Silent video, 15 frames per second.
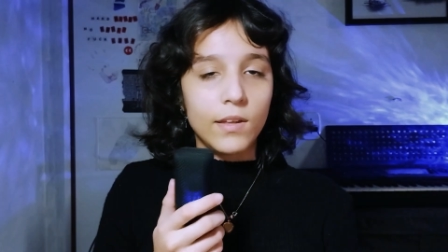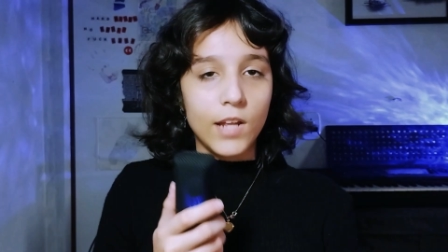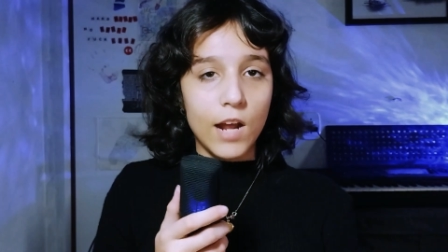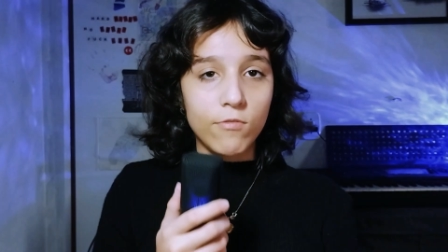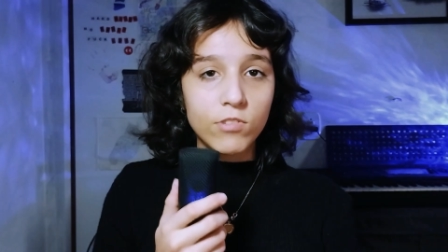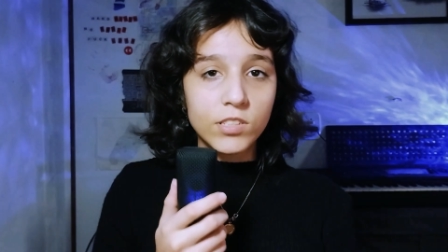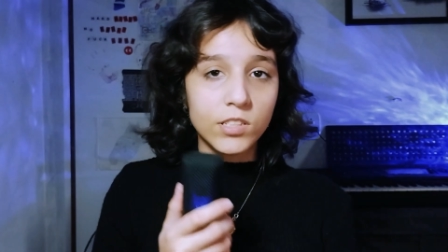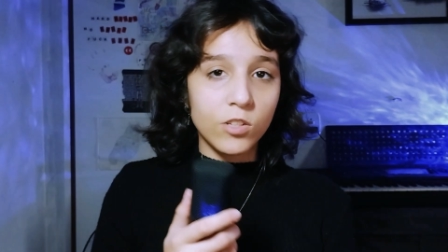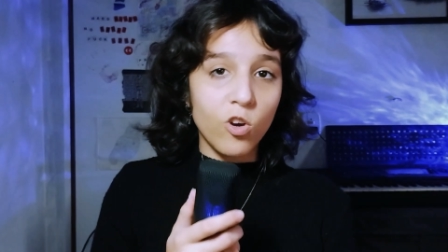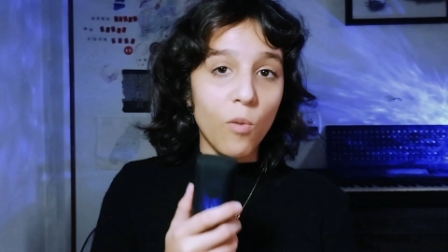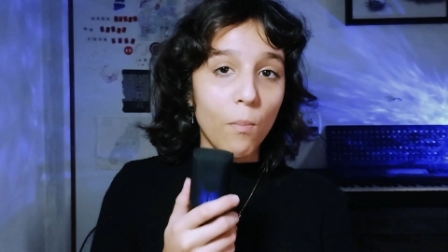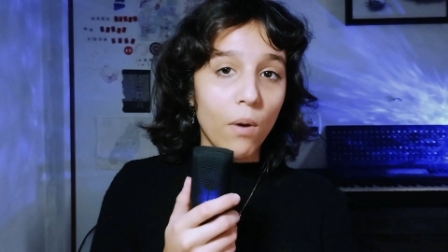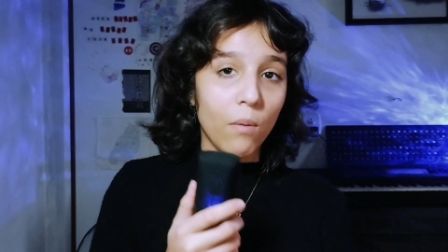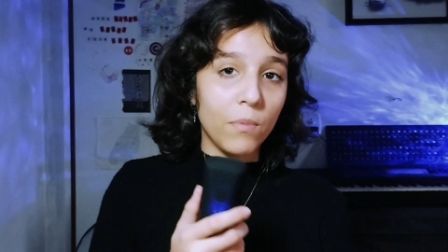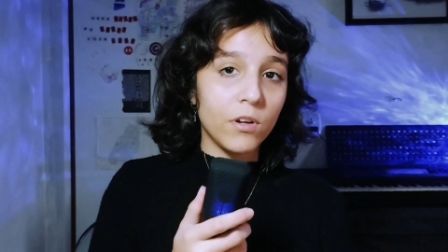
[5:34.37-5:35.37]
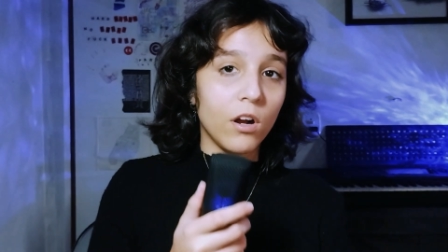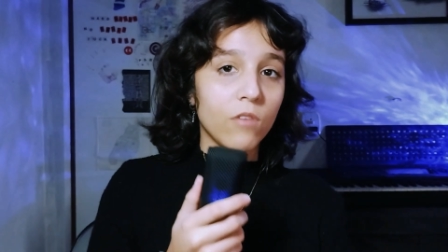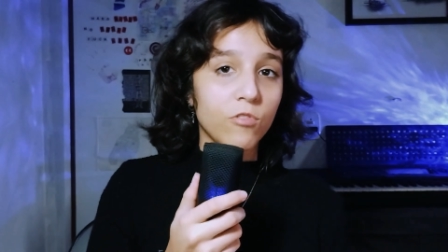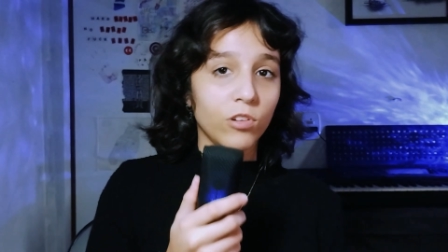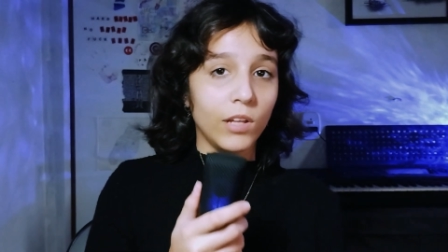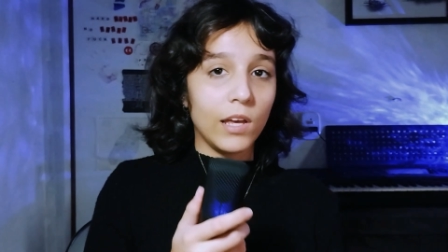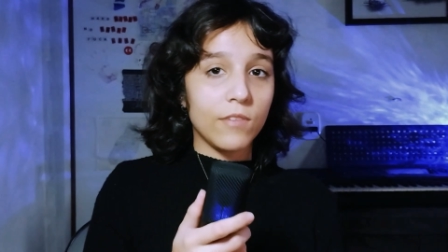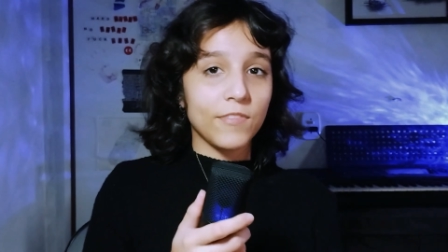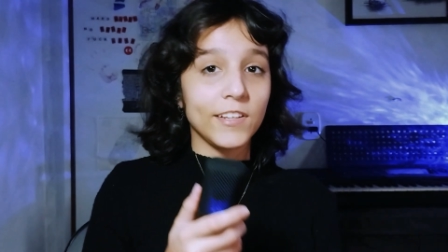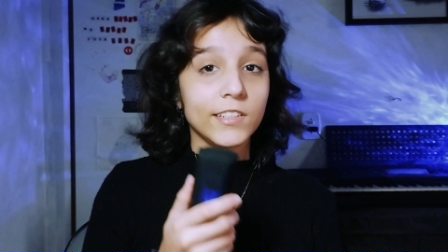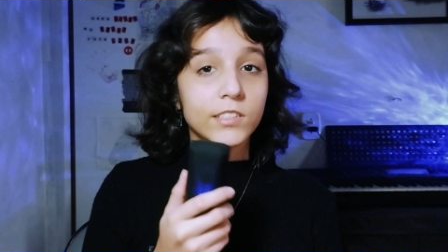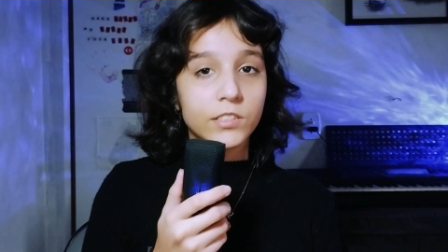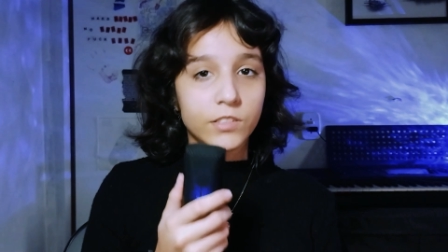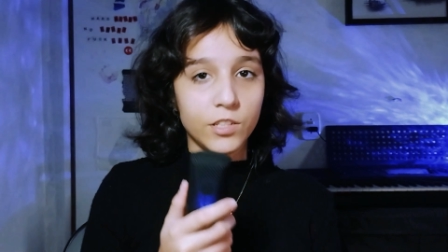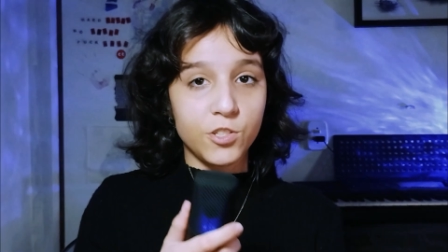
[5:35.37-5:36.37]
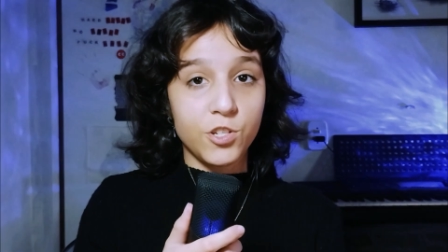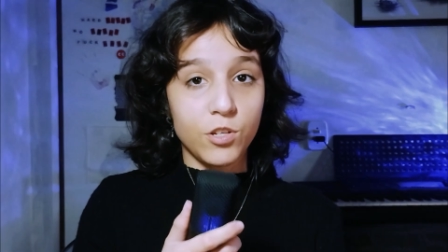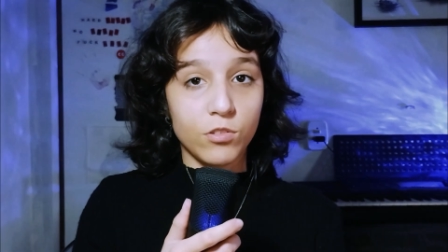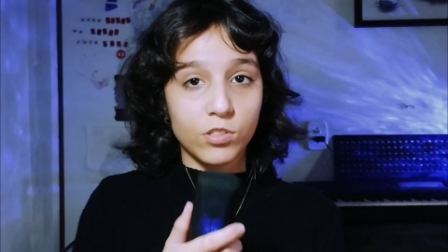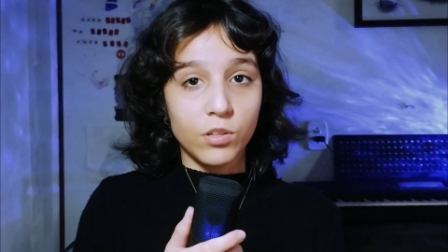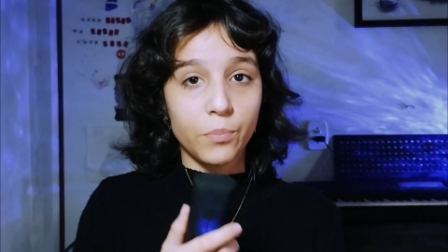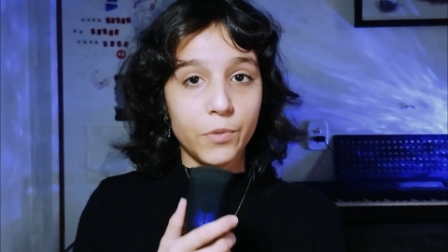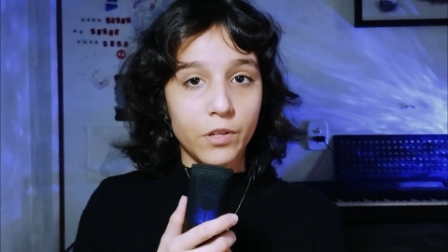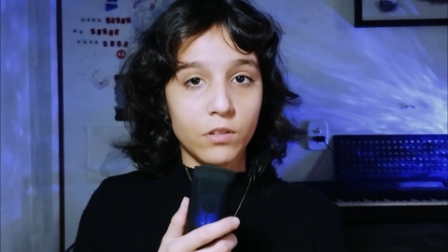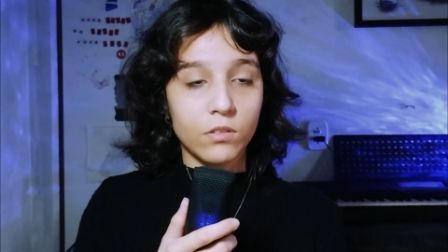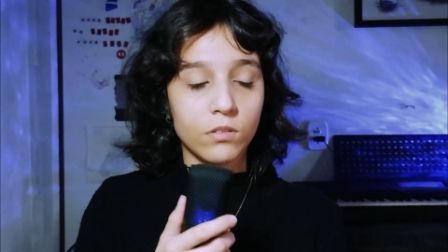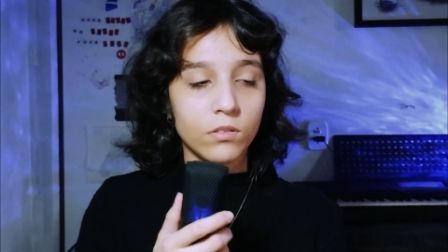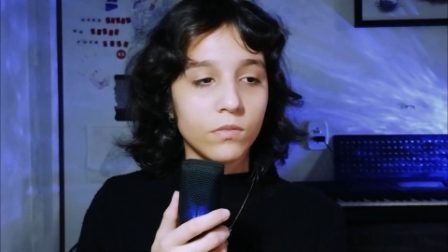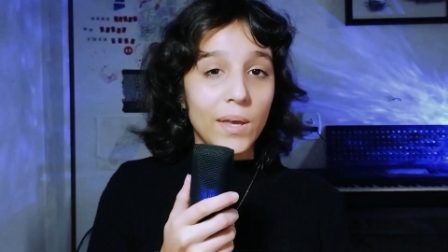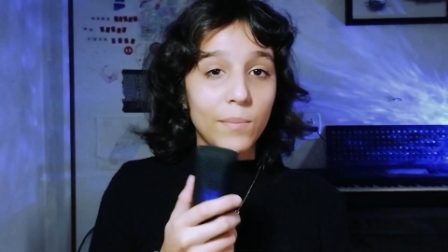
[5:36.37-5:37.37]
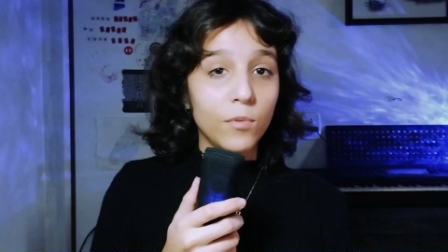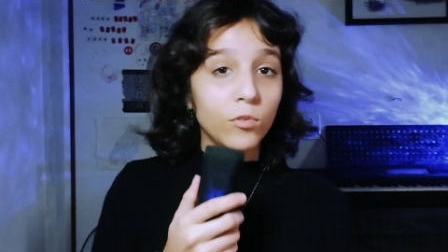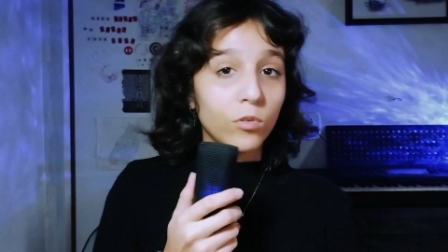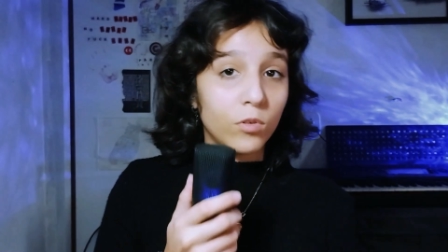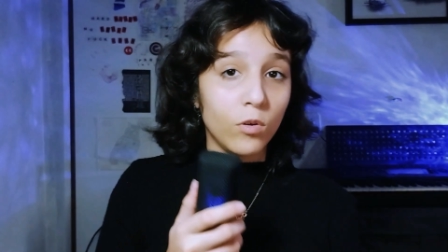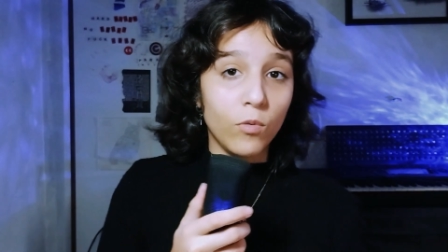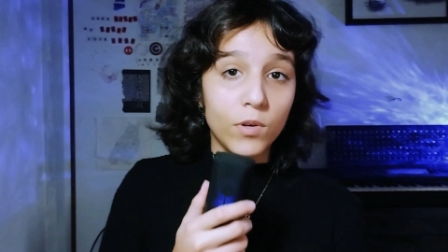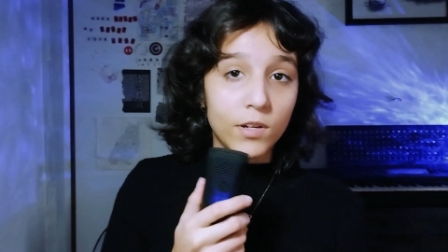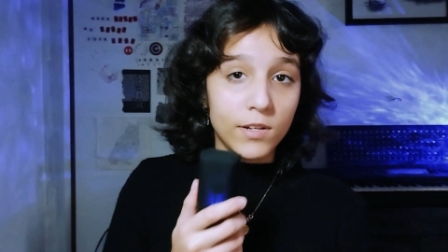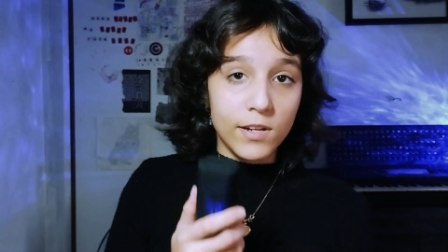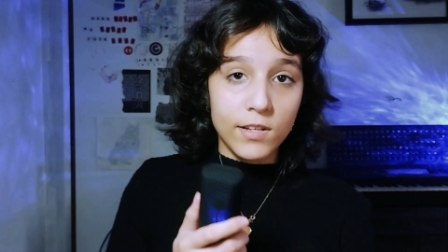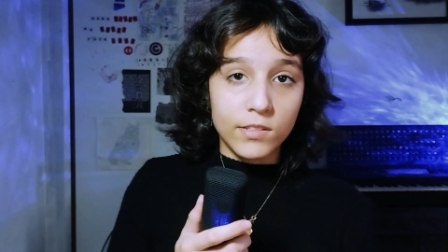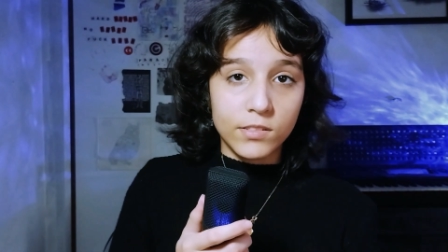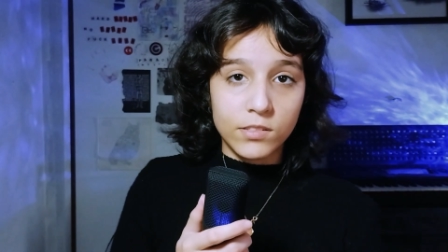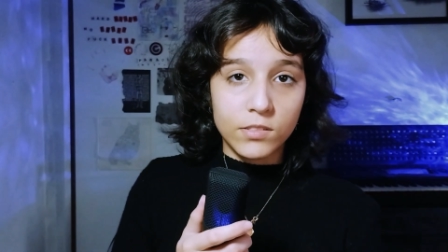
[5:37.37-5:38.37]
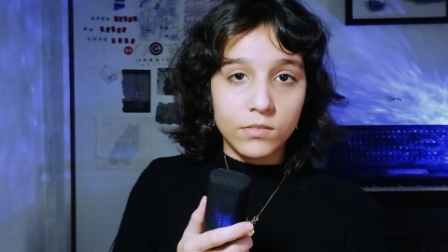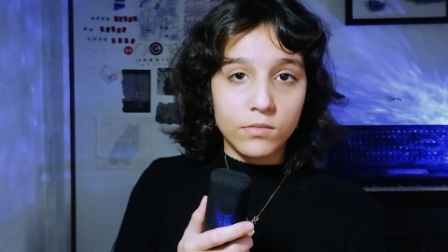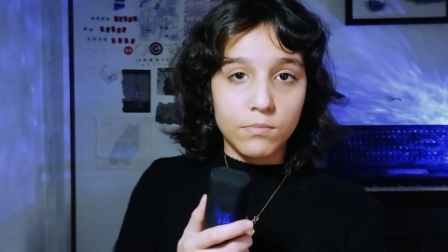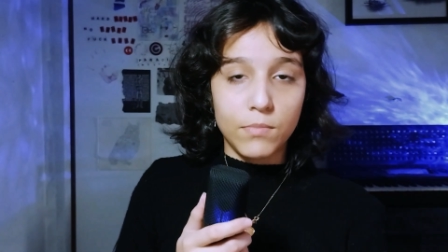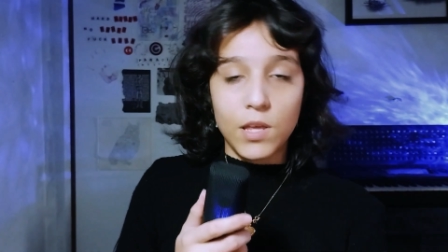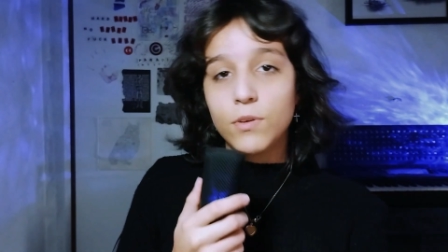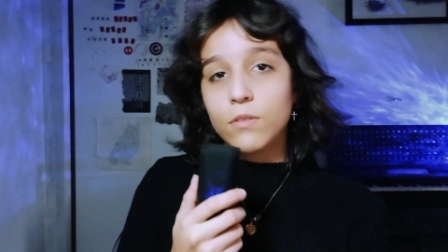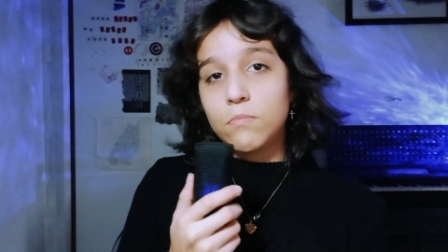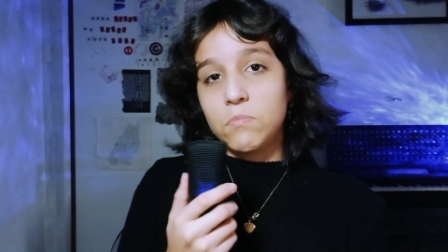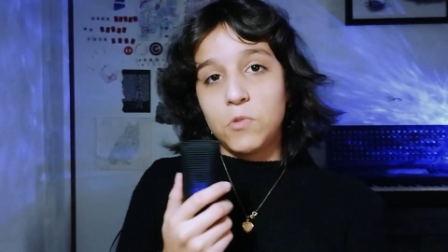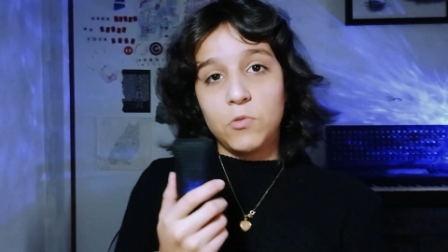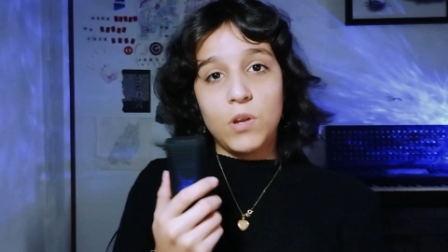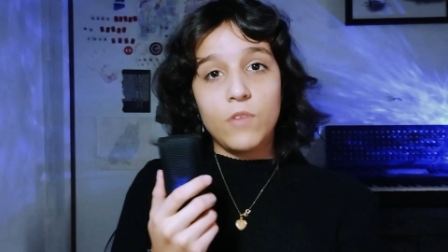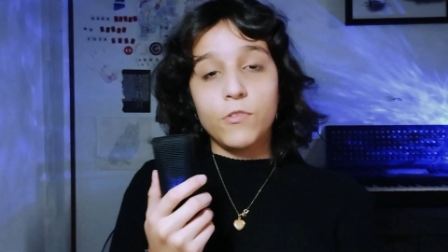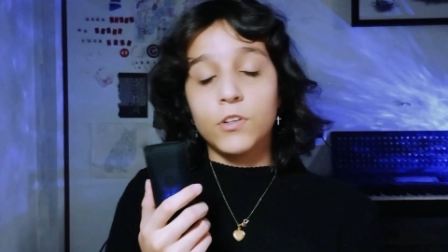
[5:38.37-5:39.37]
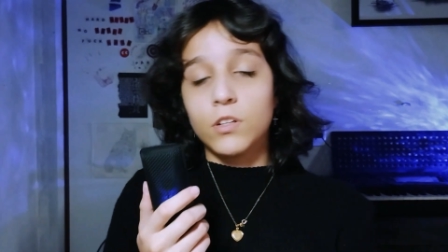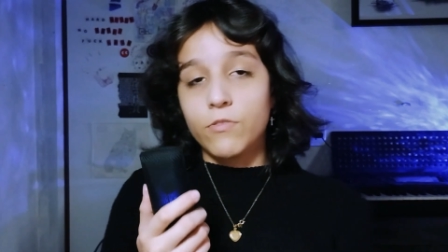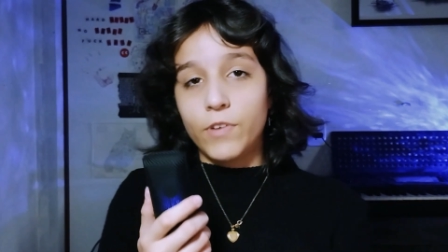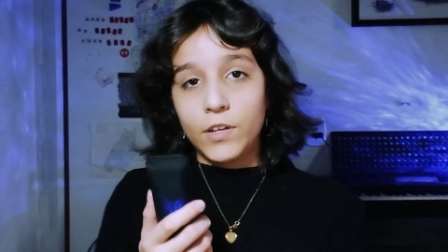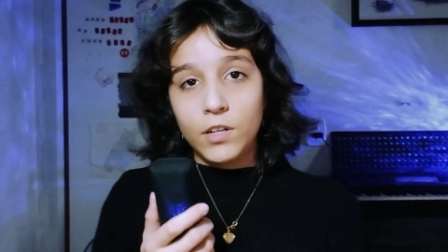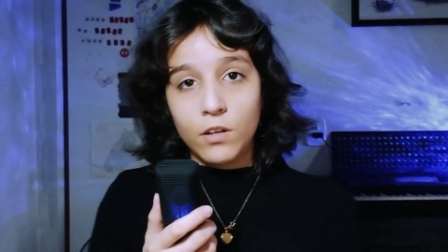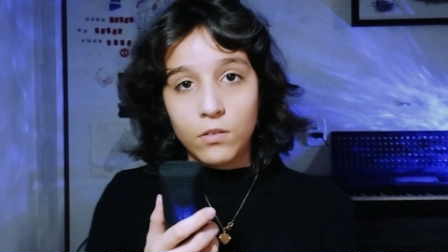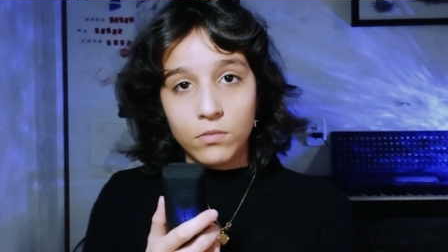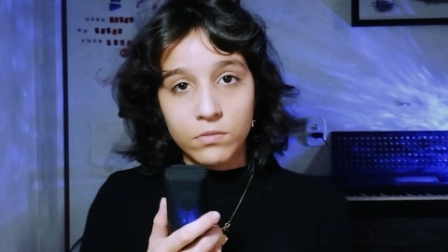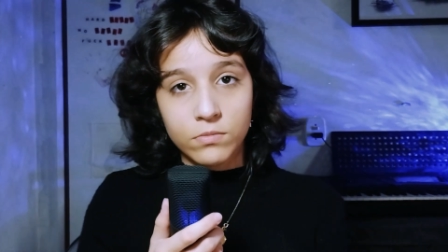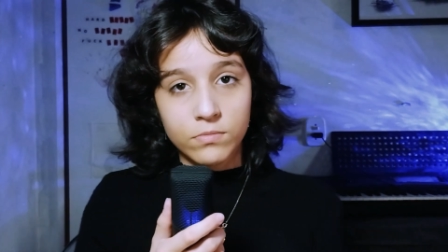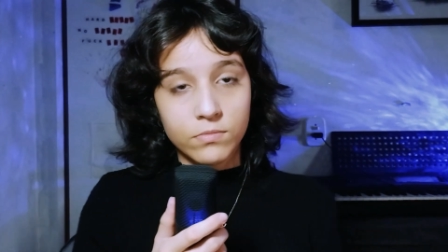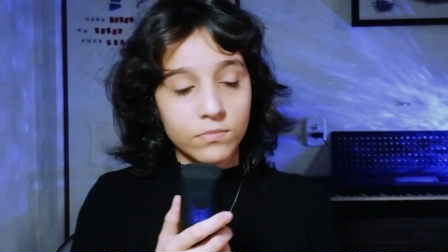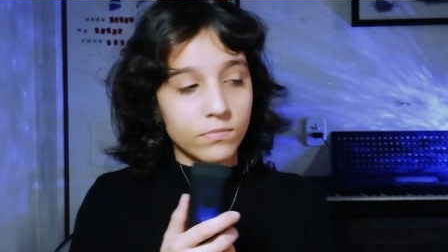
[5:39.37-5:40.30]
And every single moment of your life is teaching you something. Maybe you don't know what it is. Maybe you're never gonna find out.